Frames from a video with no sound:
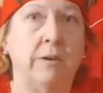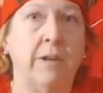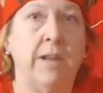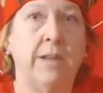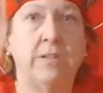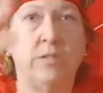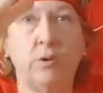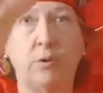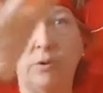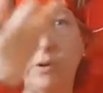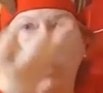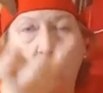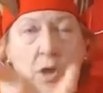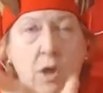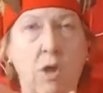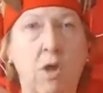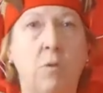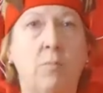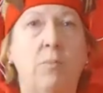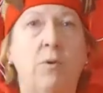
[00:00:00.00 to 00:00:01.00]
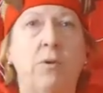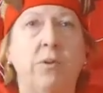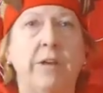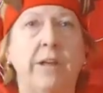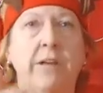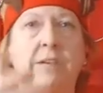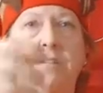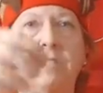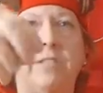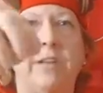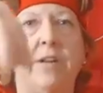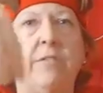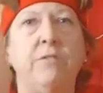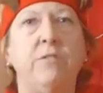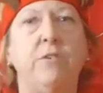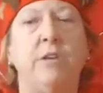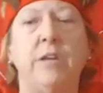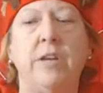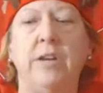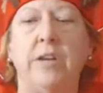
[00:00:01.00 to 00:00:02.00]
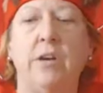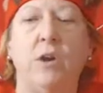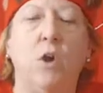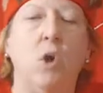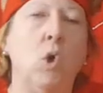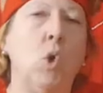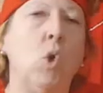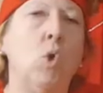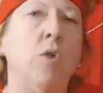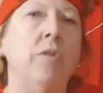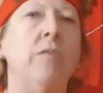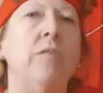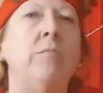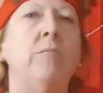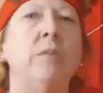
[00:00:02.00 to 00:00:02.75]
and so it'll all burn down instead of you getting a hole in the